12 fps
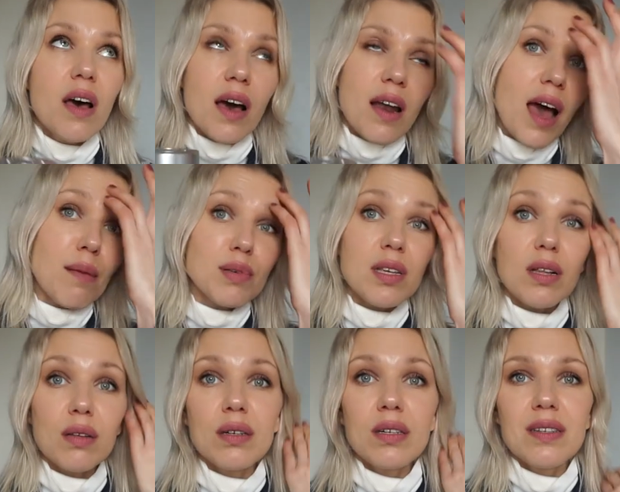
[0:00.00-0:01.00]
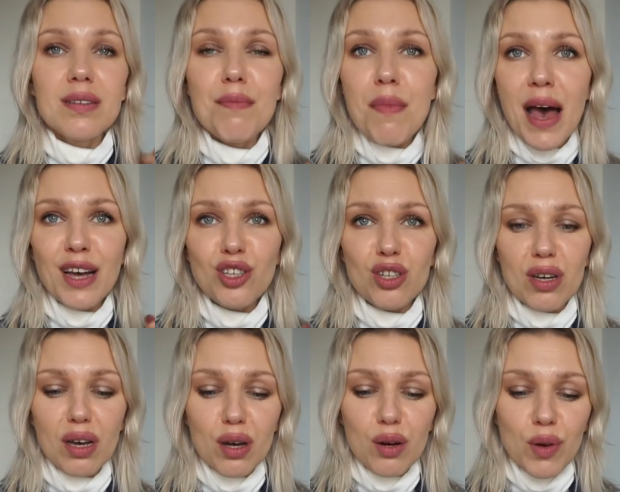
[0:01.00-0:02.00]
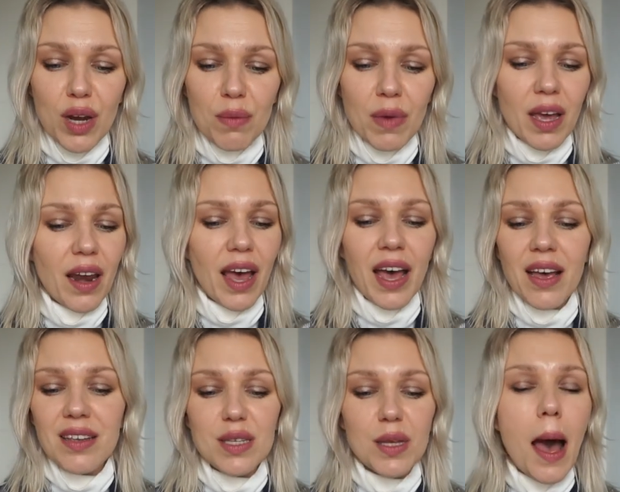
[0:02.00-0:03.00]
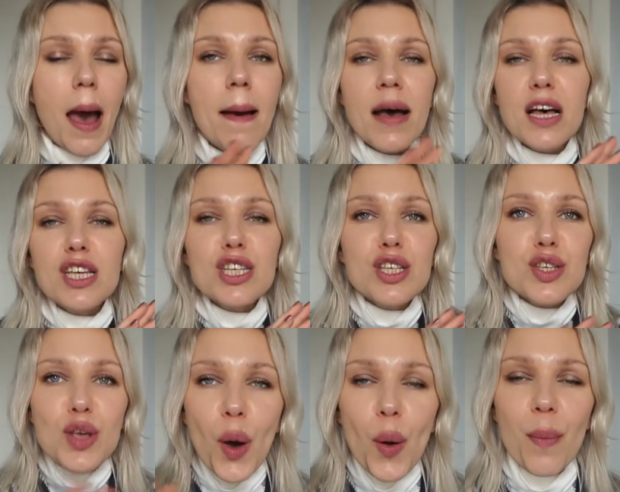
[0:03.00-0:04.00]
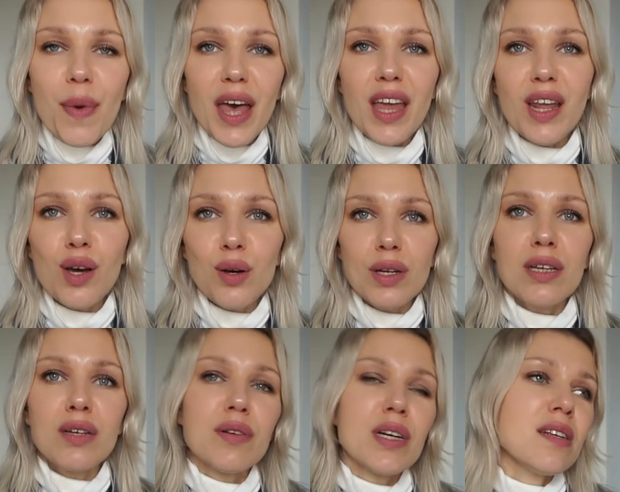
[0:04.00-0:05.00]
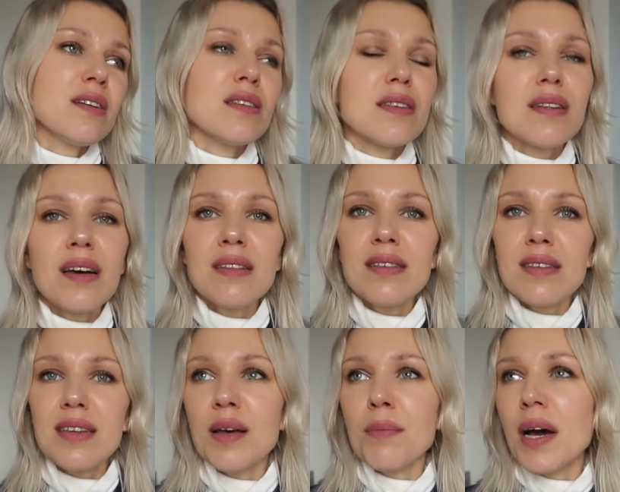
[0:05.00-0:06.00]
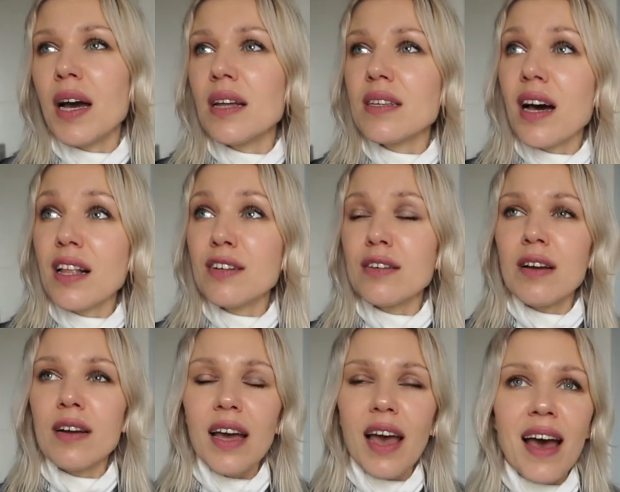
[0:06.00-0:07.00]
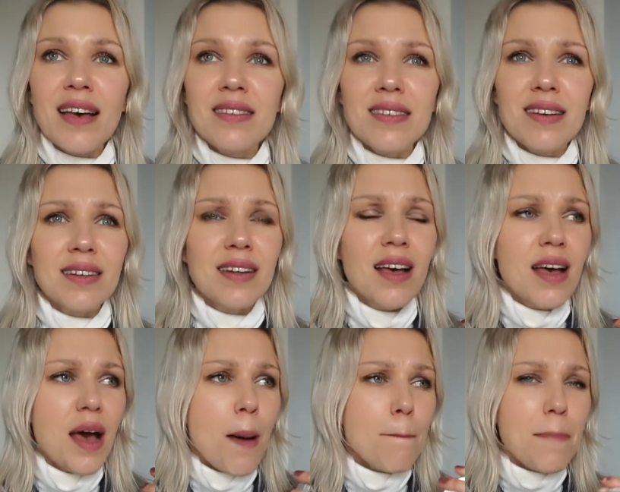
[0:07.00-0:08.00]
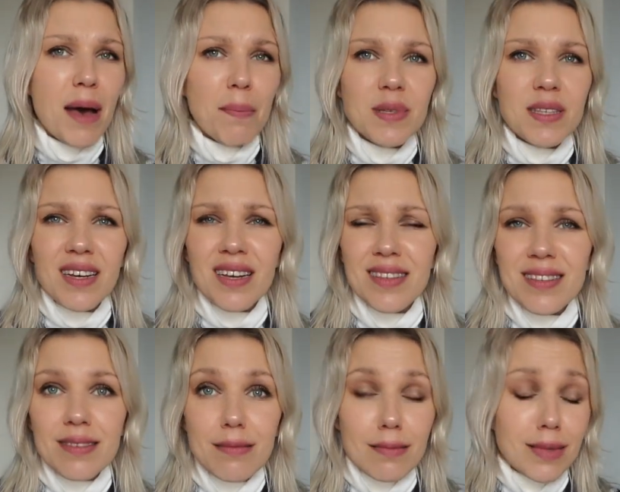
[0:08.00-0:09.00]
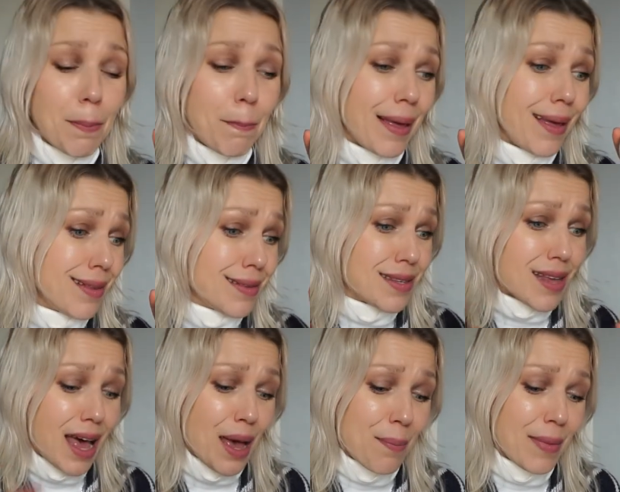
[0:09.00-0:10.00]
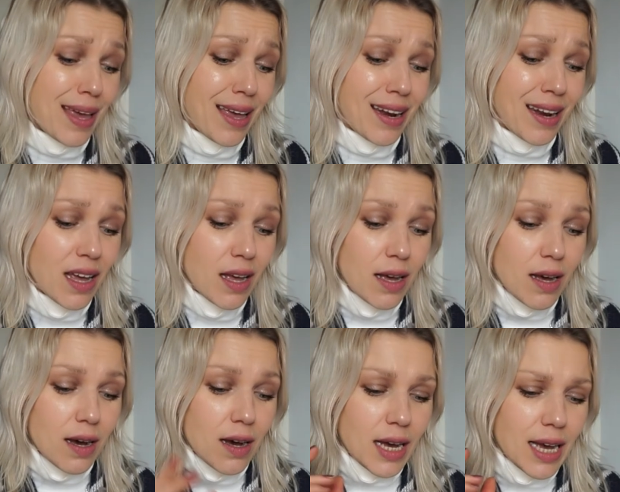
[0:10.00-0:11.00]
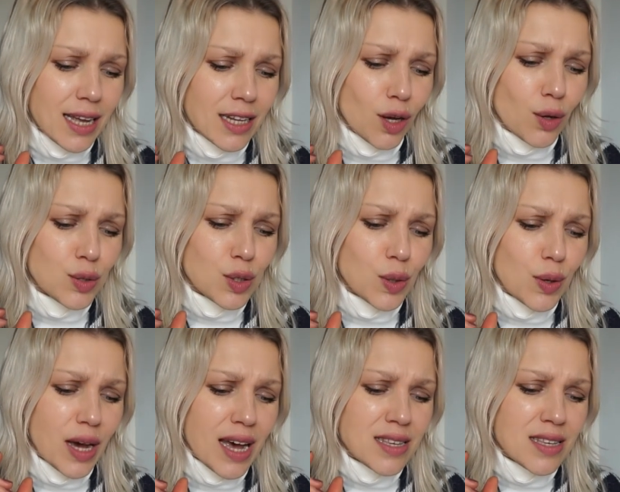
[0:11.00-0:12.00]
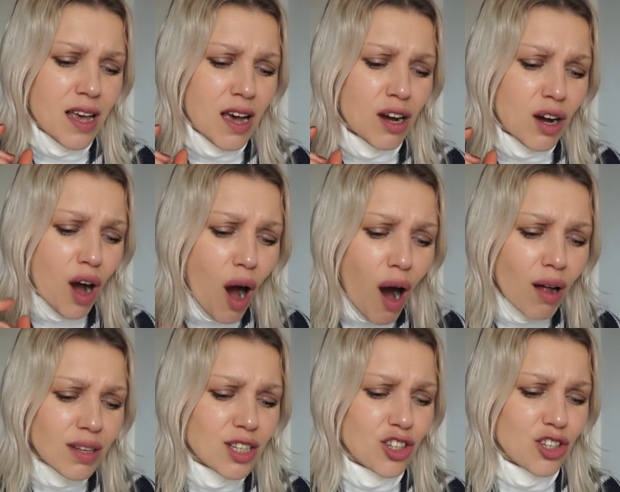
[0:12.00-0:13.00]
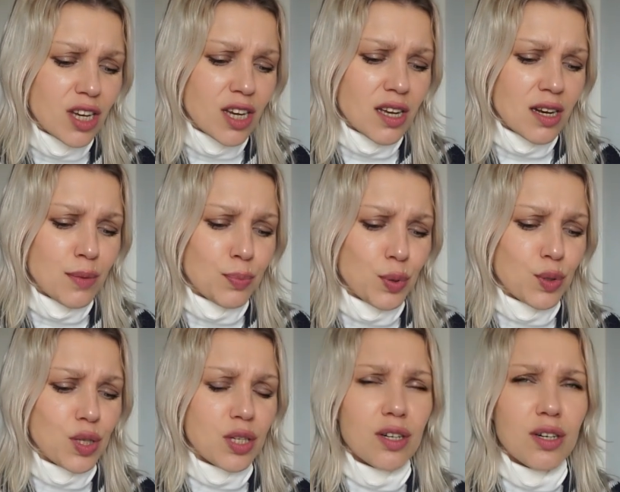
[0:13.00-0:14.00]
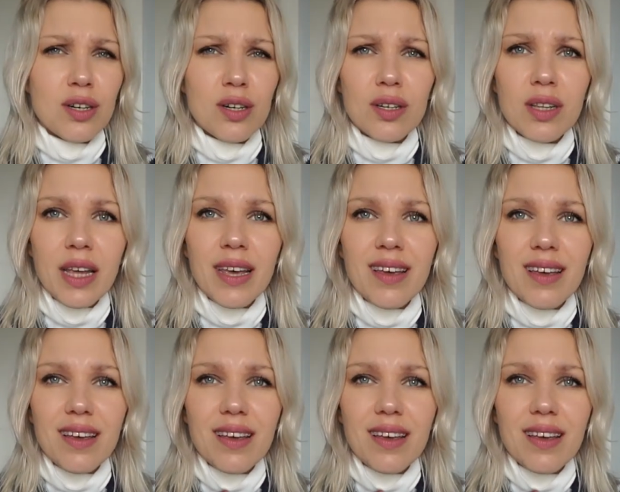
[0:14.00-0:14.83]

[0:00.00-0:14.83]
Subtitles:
an absolute magic cream. It has so many good ingredients: niacinamide, hyaluronic acid, peptides, lipids. I mean, it also has a collagen booster. Like,